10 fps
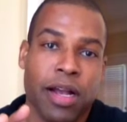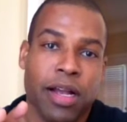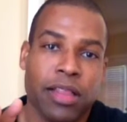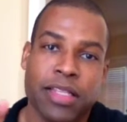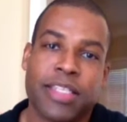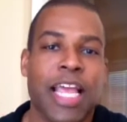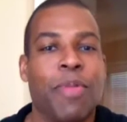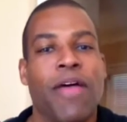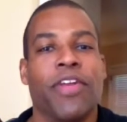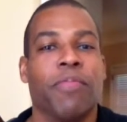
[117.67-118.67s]
let's say I'm
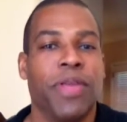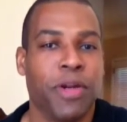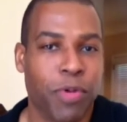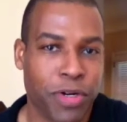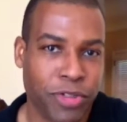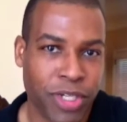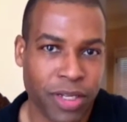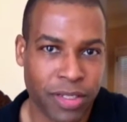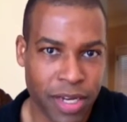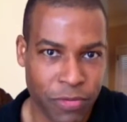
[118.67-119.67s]
having a peanut butter and
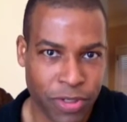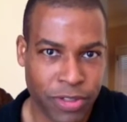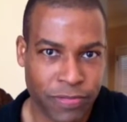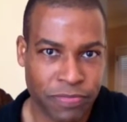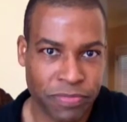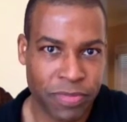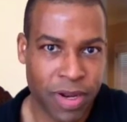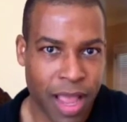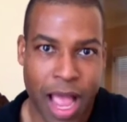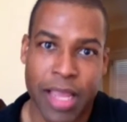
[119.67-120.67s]
jelly sandwich.
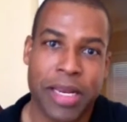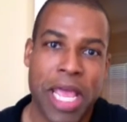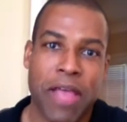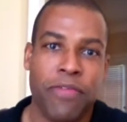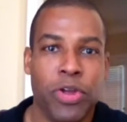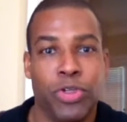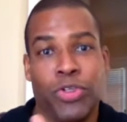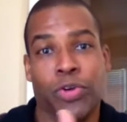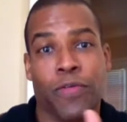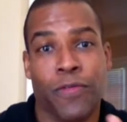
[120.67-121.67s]
I could have
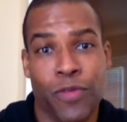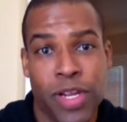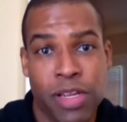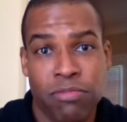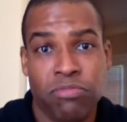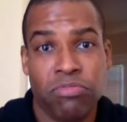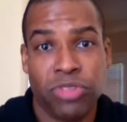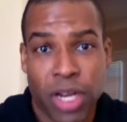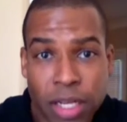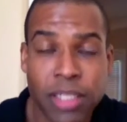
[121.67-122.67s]
sugar-free jelly,